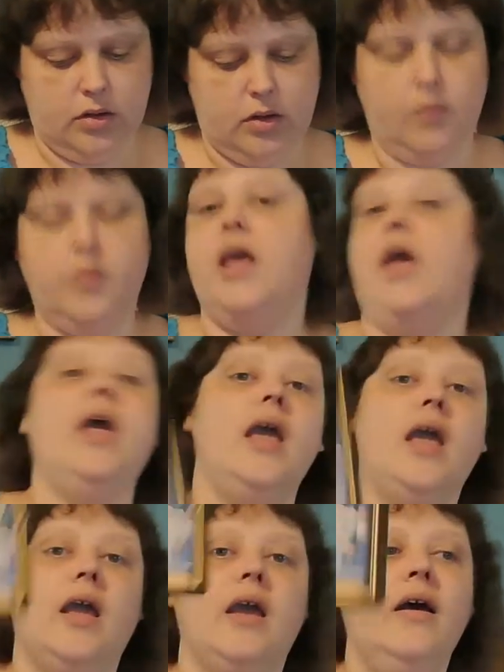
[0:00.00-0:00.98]

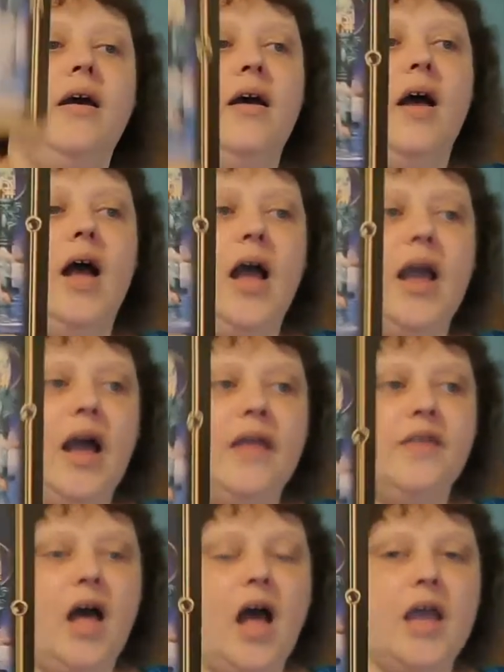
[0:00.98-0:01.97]
Okay, I got
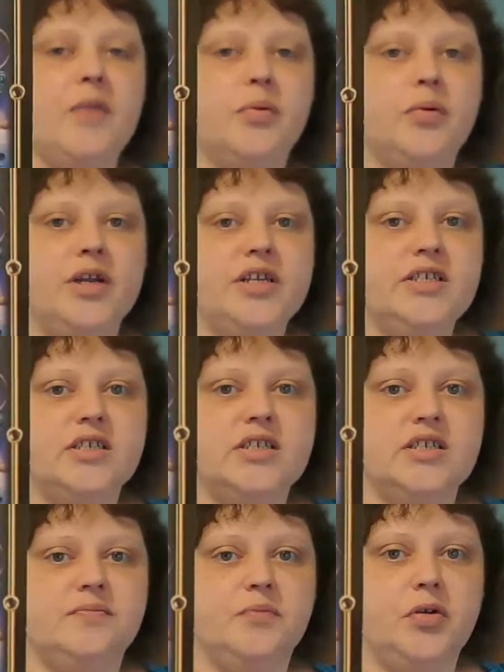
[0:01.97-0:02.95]
the High
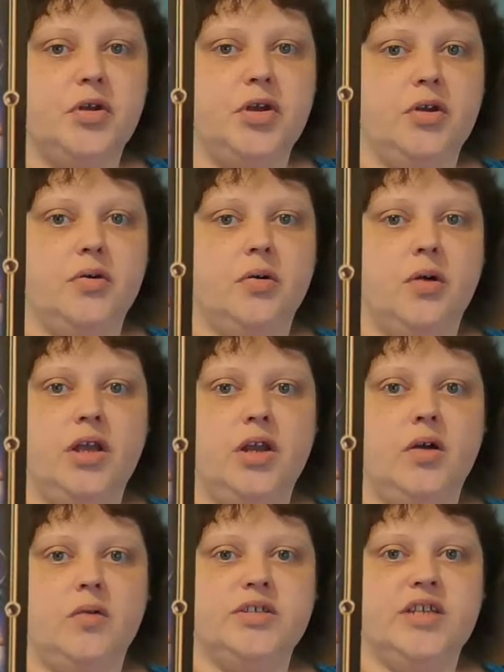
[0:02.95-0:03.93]
Priestess for you. You
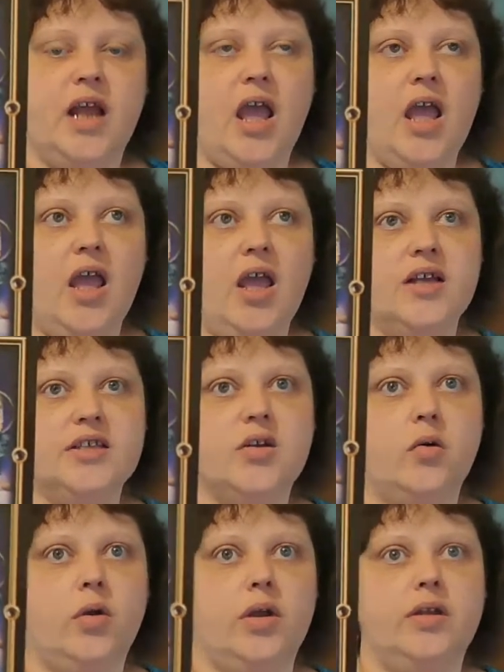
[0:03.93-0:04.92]
know, today is
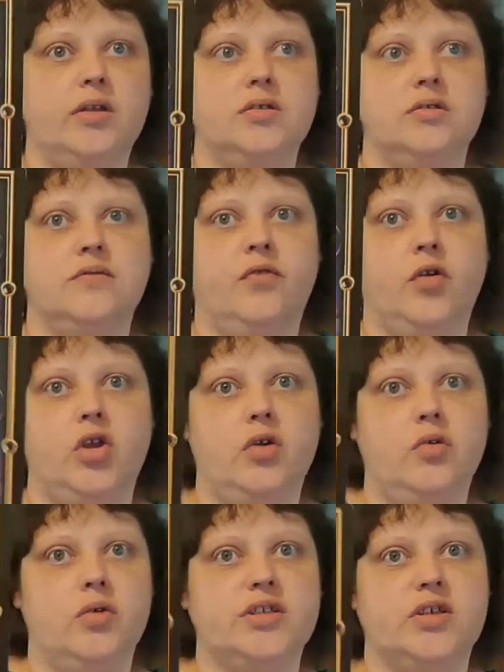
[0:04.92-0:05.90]
going for
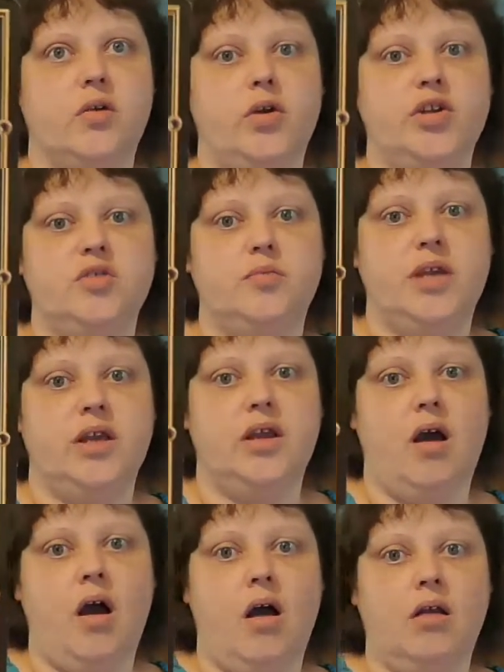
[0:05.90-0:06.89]
you is going to
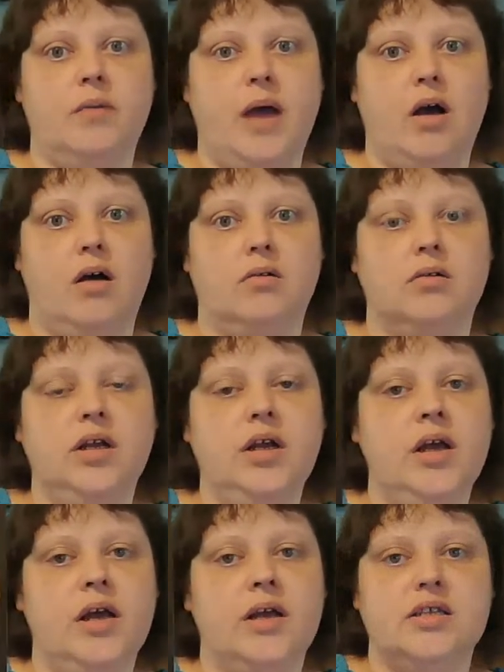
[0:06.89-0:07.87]
be all about
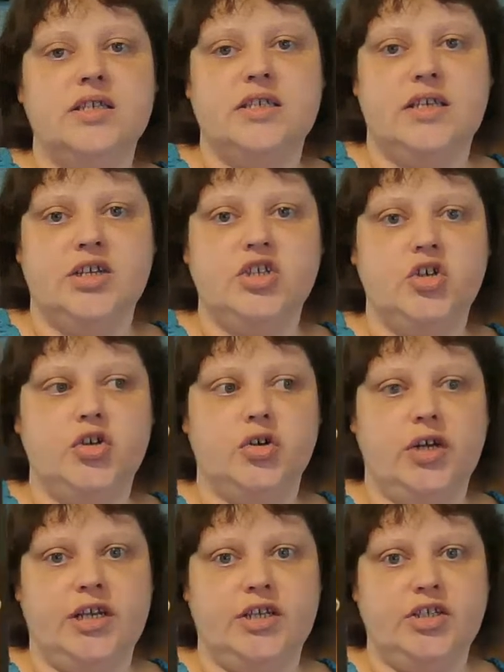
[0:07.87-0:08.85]
listening to
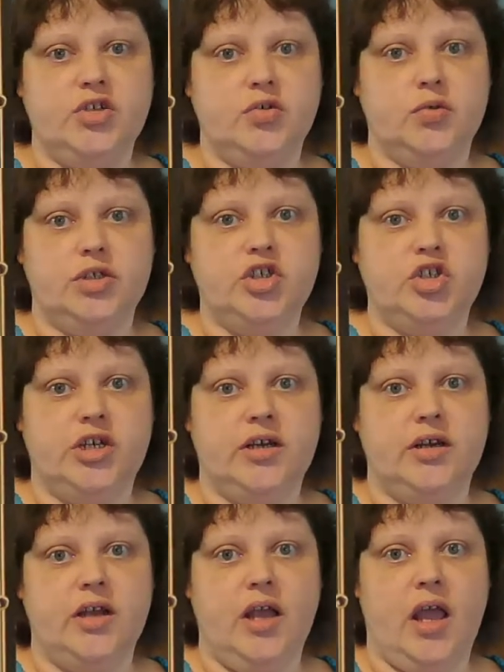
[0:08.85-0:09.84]
your
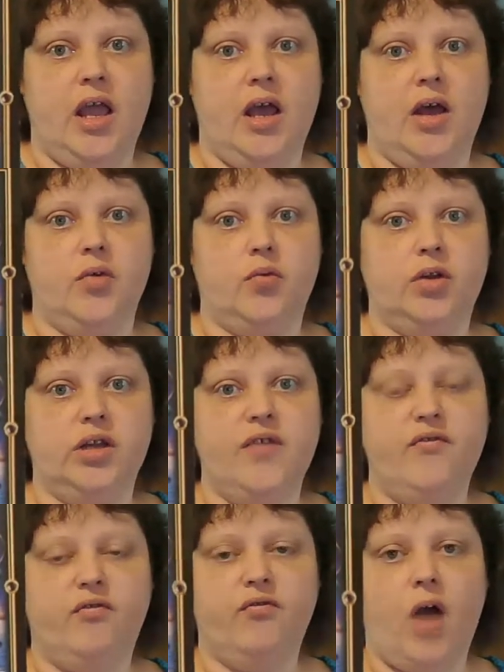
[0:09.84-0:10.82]
intuition and really
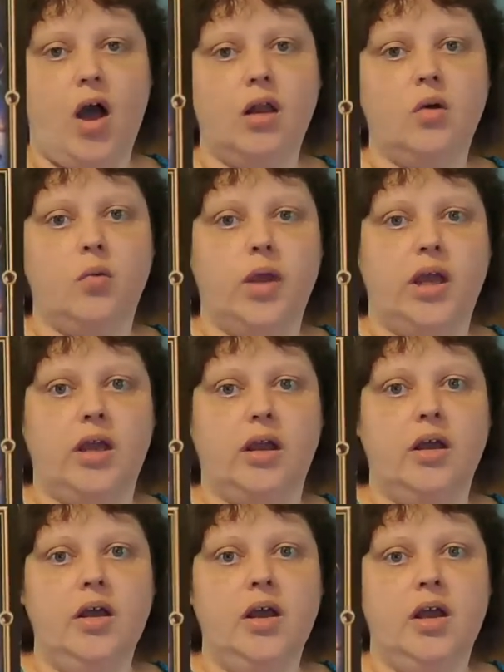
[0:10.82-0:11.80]

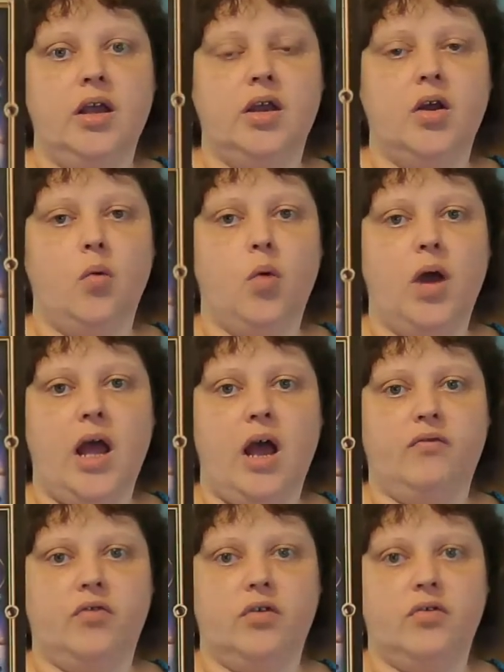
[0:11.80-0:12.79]
following, you know,
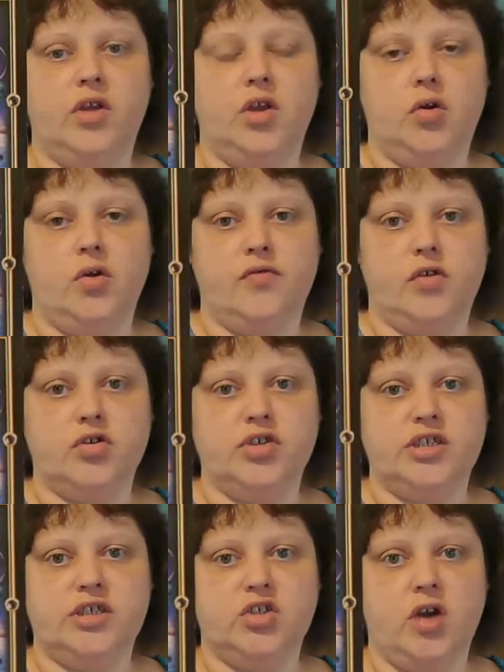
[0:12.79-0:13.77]
whatever the
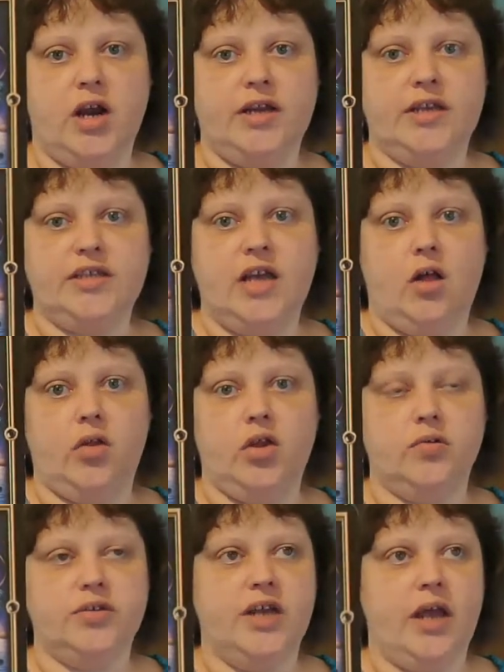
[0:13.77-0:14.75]
universe is trying to tell
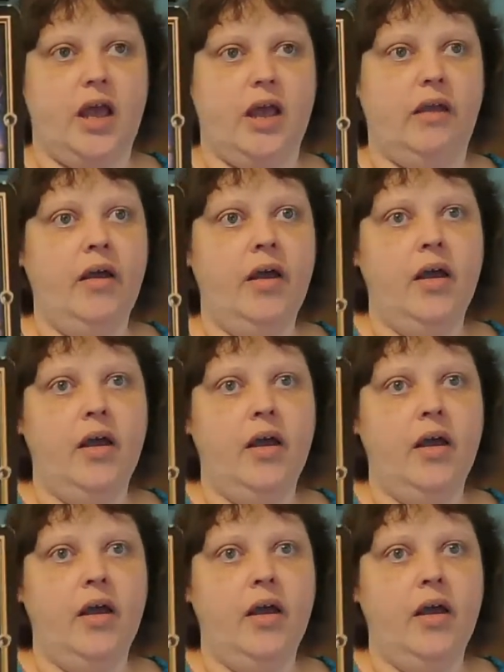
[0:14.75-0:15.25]
you today.